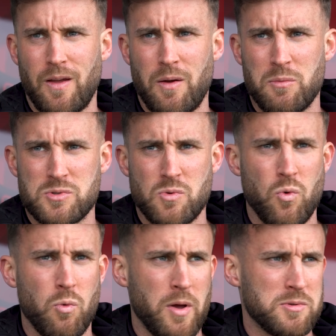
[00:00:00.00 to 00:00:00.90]
it was
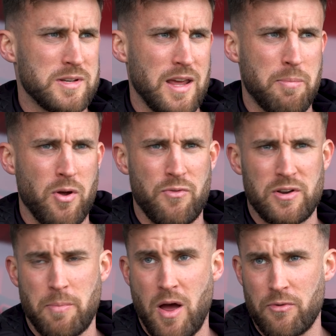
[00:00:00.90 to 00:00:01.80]
almost near
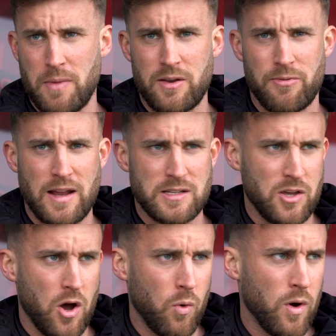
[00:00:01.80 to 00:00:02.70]
perfect, apart from their deflected
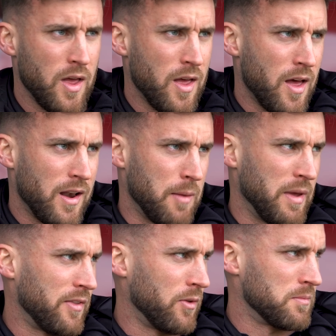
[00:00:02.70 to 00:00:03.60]
goal,
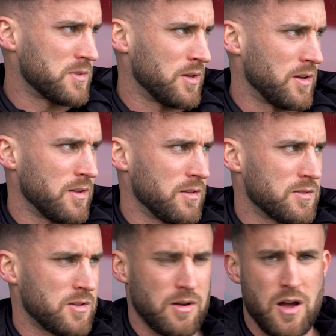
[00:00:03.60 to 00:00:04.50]
limited them to,
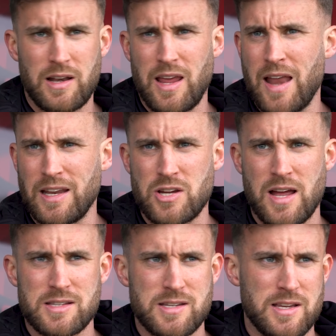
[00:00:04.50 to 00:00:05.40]
to hardly any
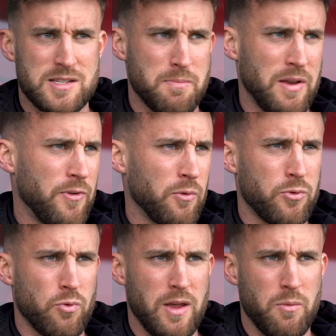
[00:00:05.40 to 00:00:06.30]
chances. Midfield
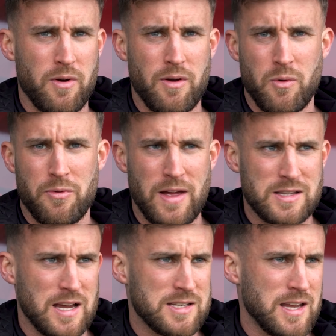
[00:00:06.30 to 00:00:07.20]
three were, were
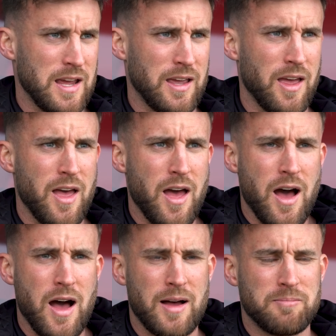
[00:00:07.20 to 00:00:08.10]
fantastic.
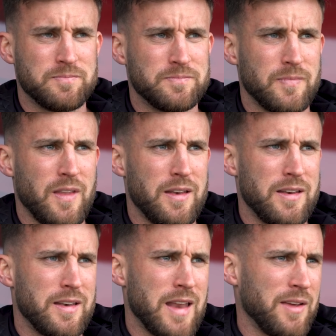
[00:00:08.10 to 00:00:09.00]
Um,
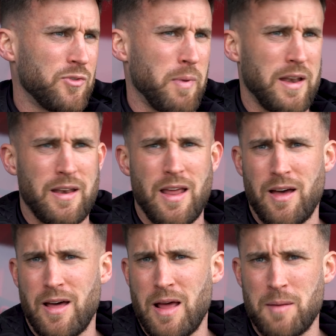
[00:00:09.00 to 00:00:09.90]
Nath's been
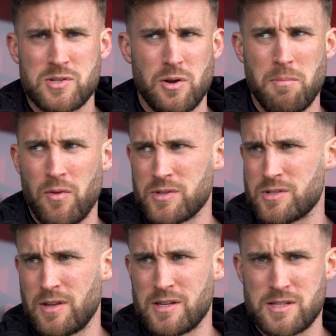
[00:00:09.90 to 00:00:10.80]
an absolute
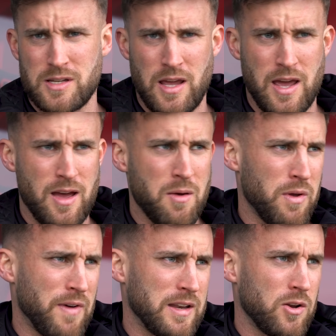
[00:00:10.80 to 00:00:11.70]
monster this year.
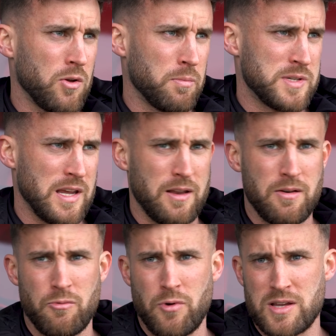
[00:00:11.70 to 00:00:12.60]
We've added Hobbsy
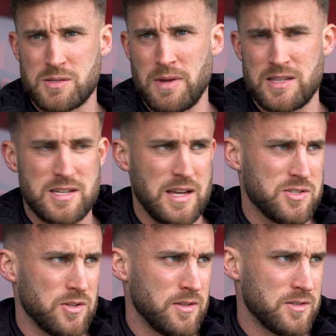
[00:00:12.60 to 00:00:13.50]
and Russ mid
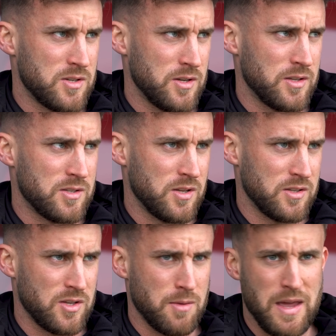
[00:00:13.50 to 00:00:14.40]
season to, to,
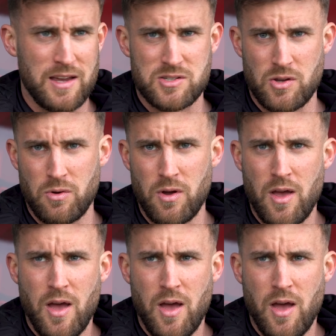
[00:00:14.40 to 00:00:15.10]
to the mix, who